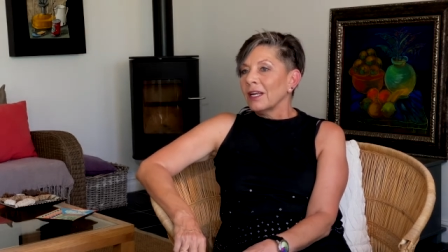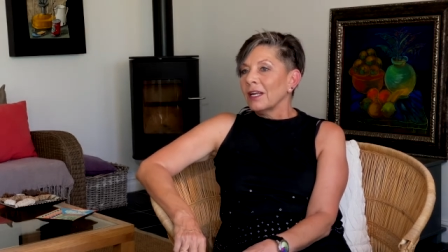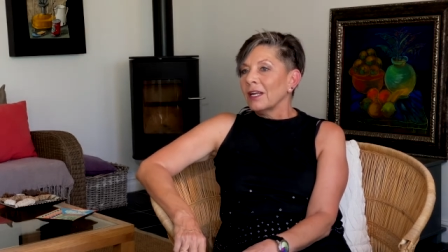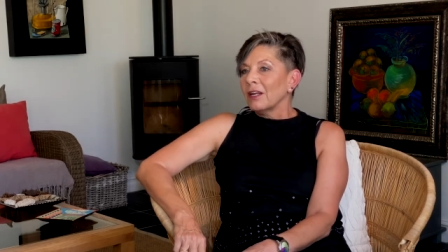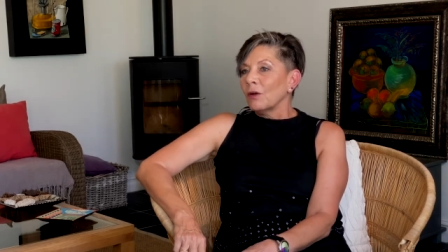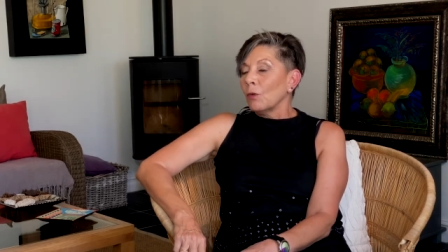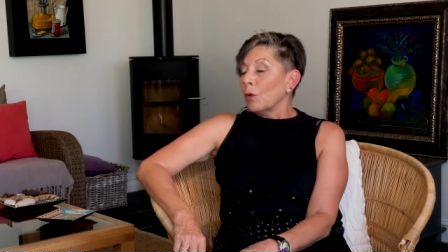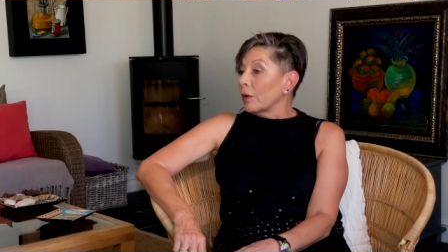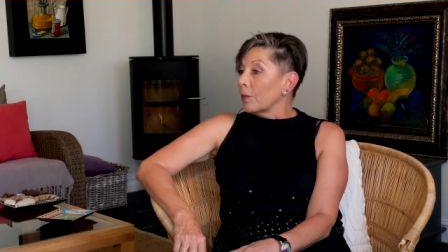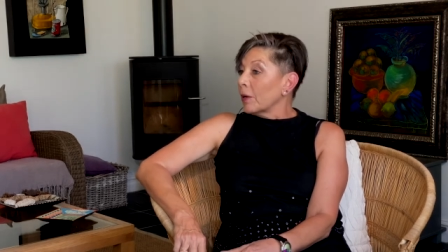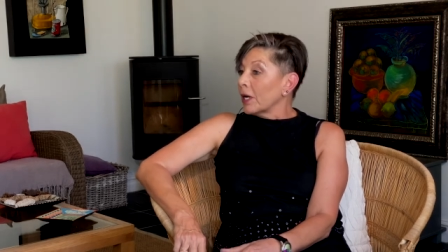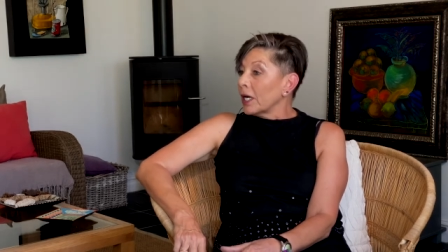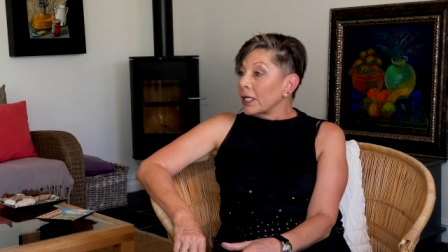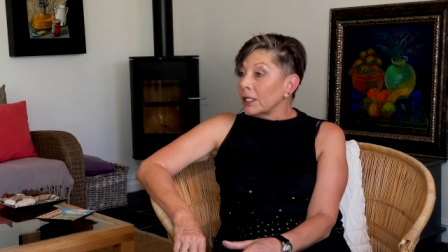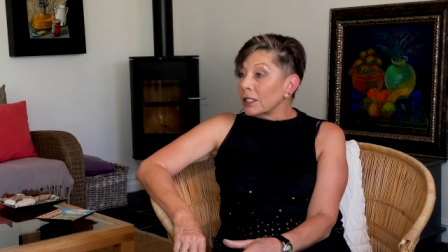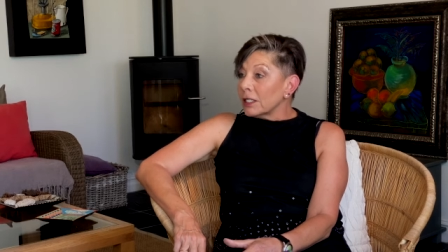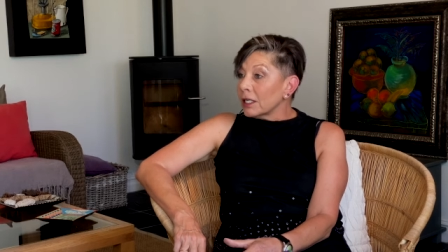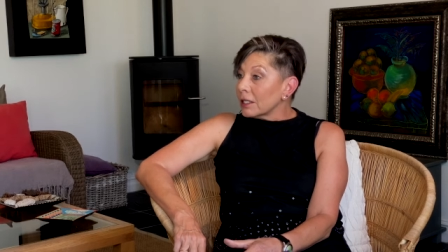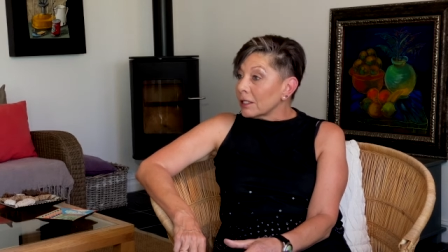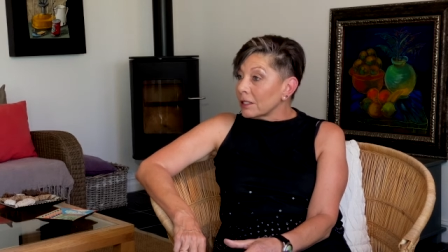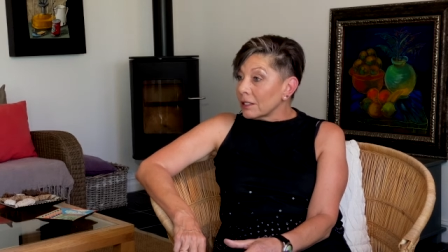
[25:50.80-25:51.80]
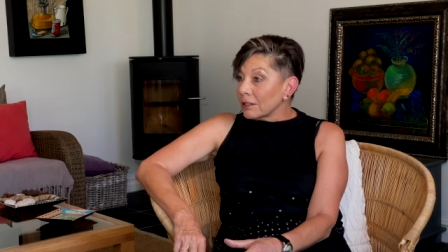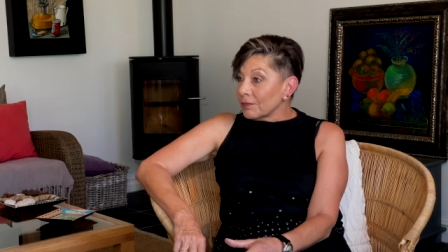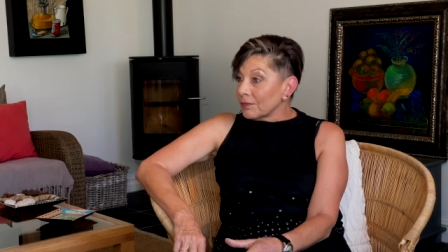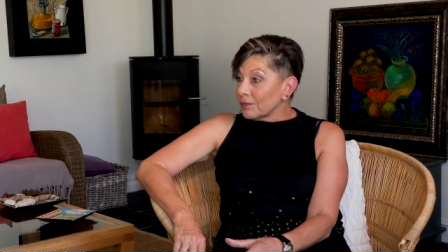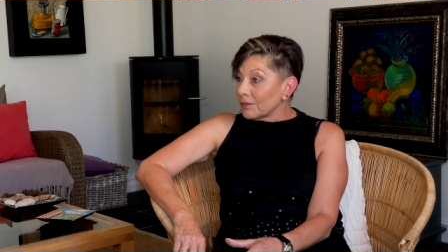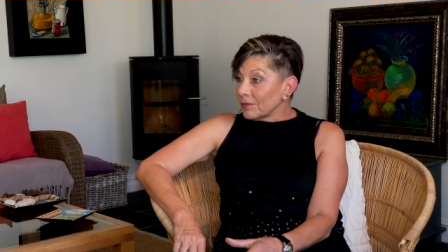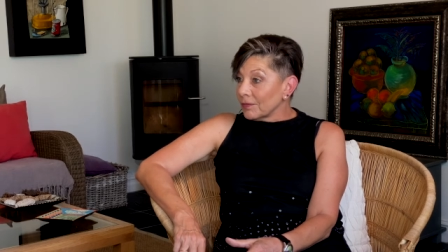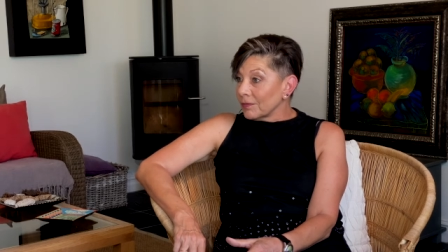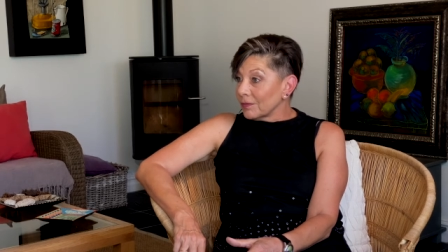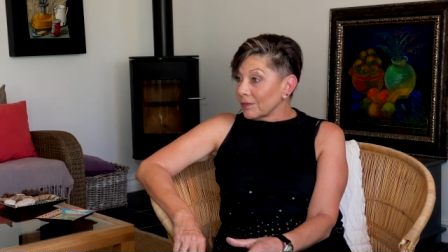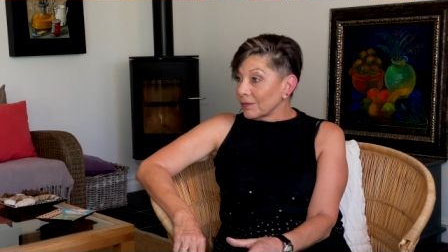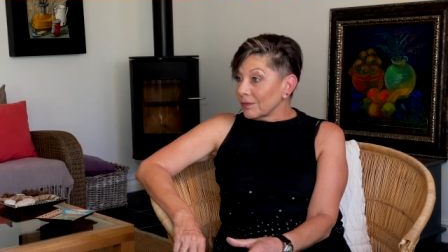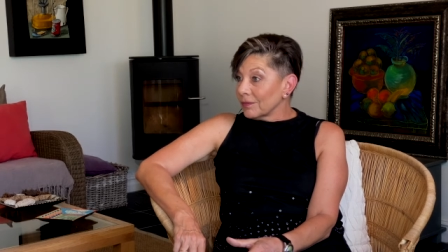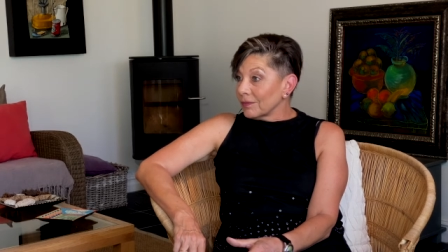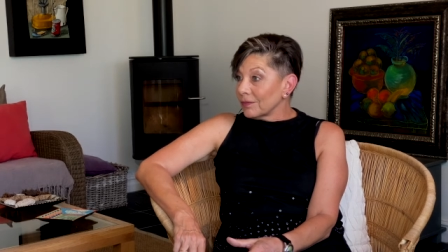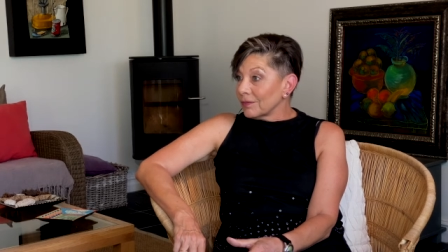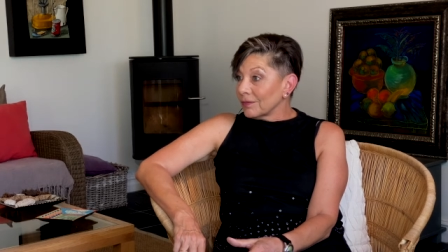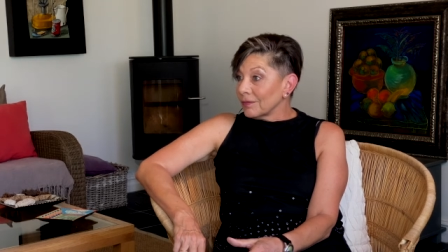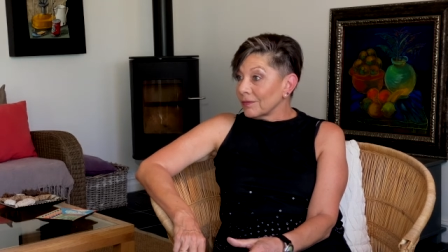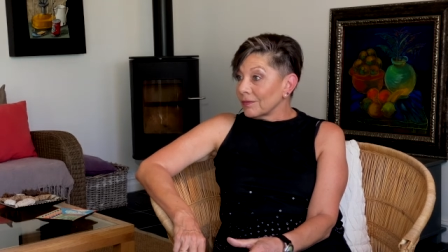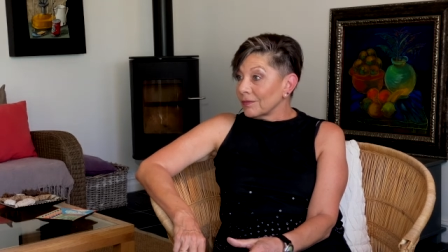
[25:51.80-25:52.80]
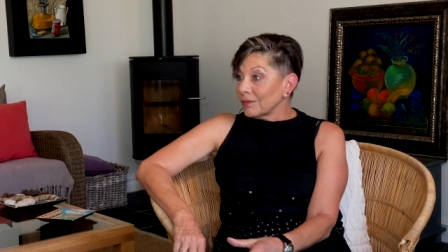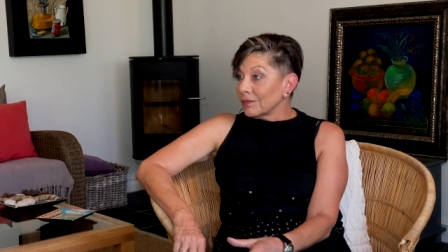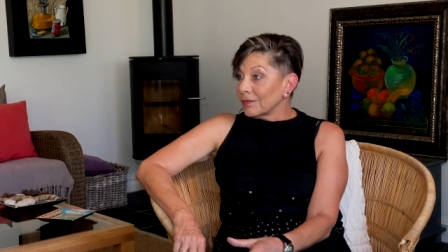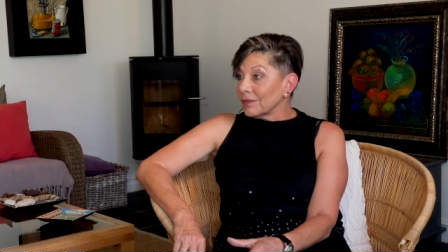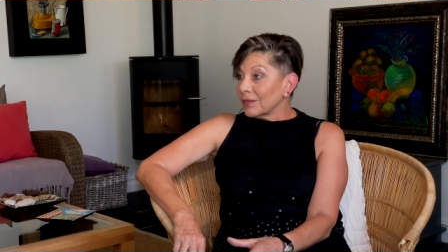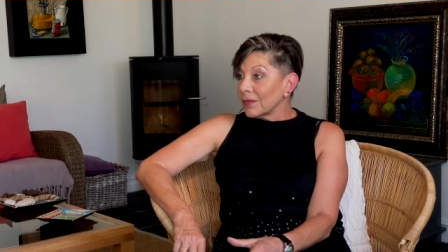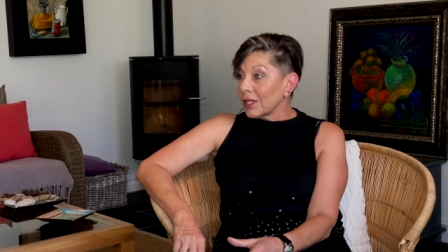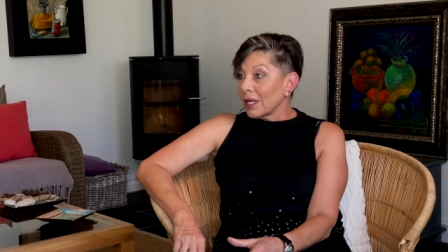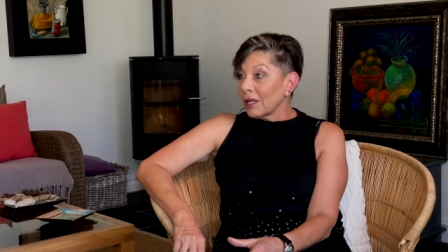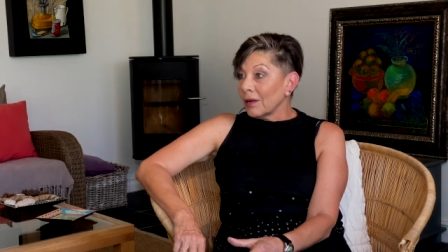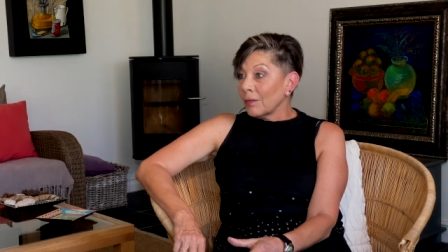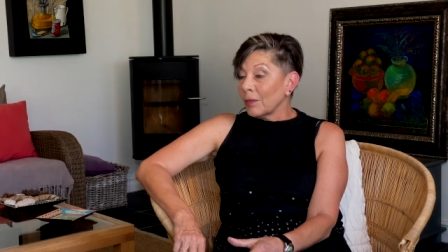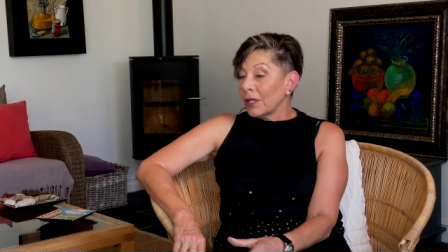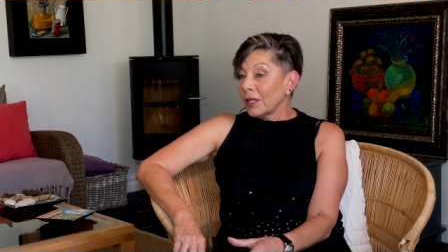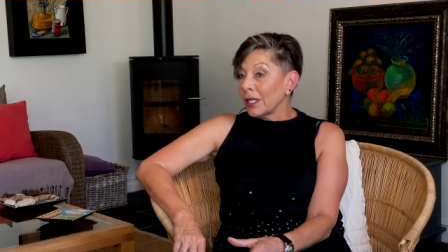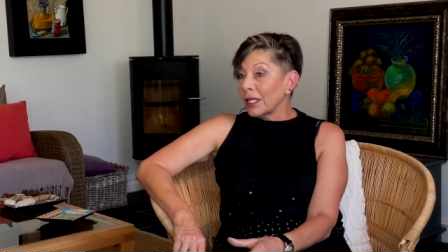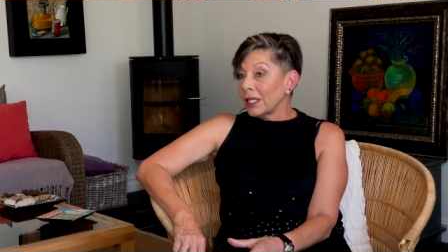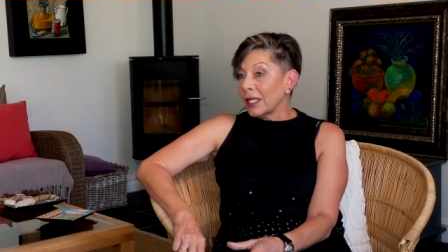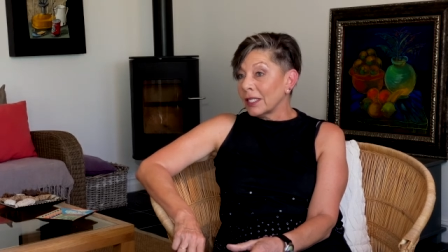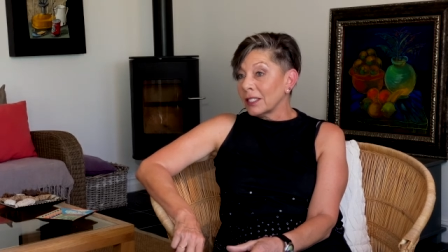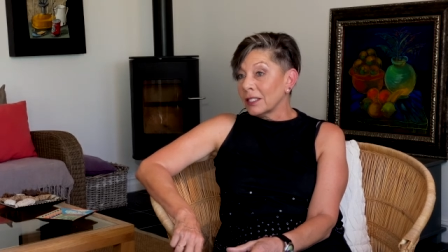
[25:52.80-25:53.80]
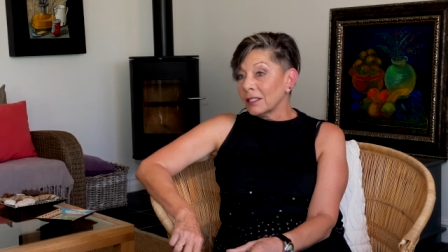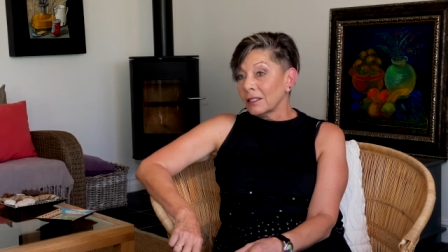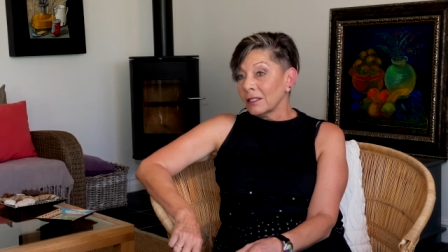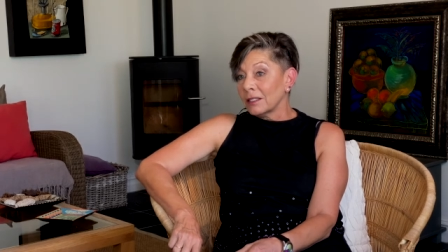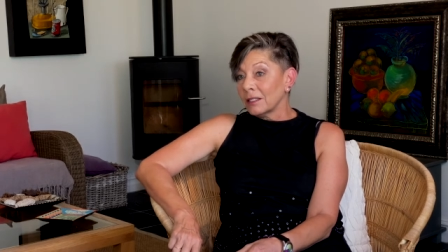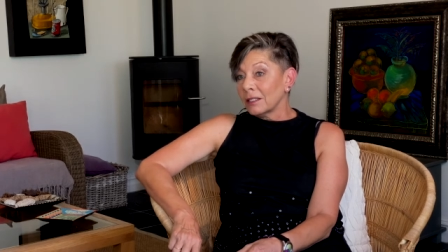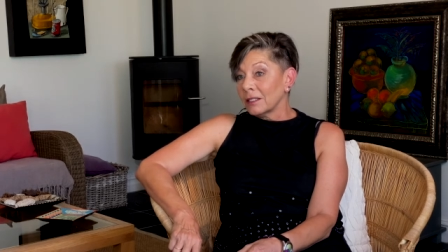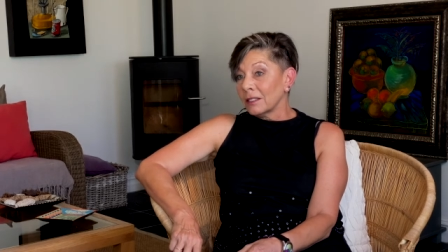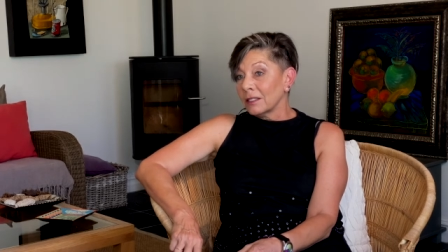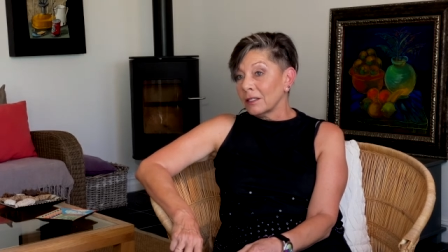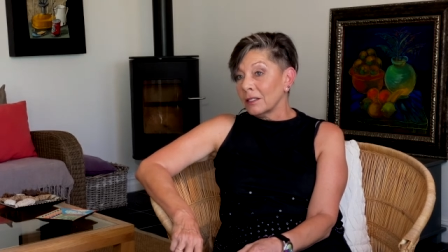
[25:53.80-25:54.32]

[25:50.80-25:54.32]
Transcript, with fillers: What about insects? Absolutely. I think that's,